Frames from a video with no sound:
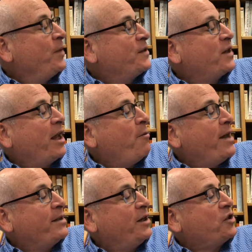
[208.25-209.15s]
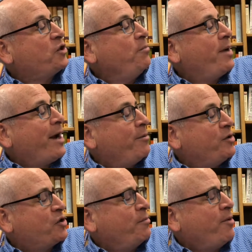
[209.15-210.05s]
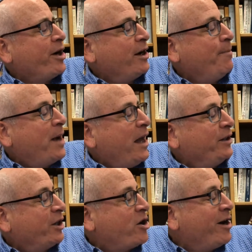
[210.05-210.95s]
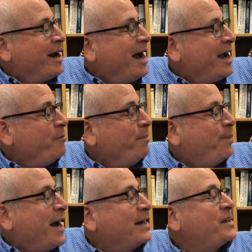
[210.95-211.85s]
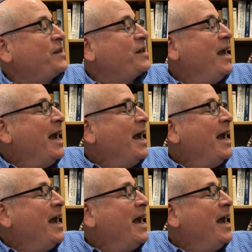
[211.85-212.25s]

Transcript: So they went to the supermarket and piled their cart high with boxes